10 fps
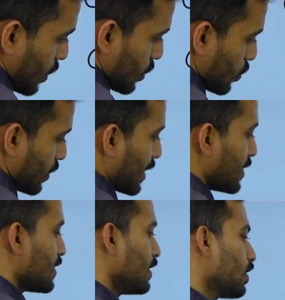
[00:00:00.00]
So that
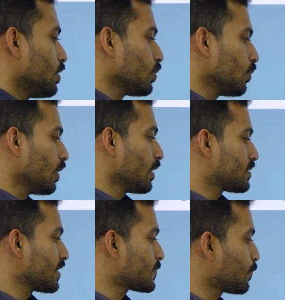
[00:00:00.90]
is equal to
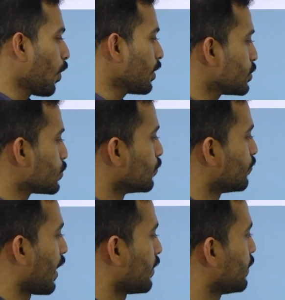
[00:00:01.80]

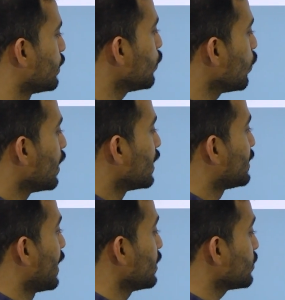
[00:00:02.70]
6.25 into
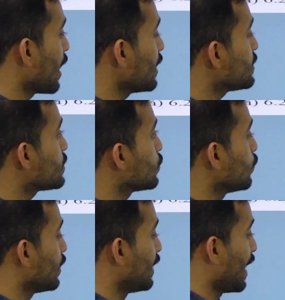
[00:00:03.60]
10 raised
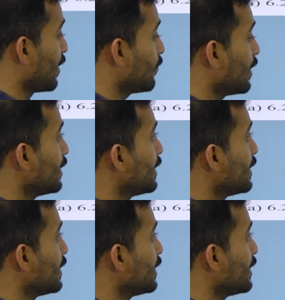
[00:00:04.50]
to 11